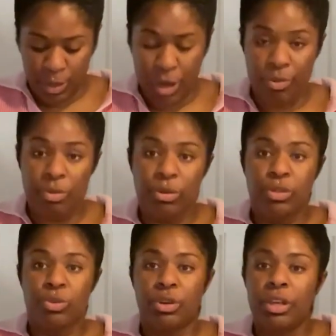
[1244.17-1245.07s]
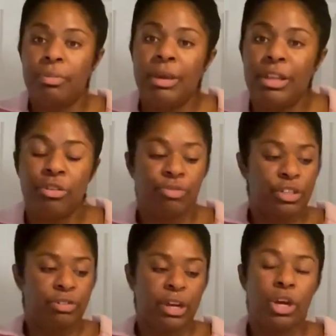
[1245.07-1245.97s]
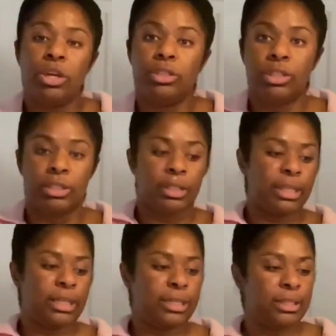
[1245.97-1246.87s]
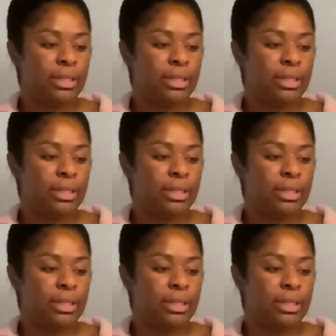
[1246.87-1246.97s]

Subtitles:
And we will store them in the refrigerator just like this.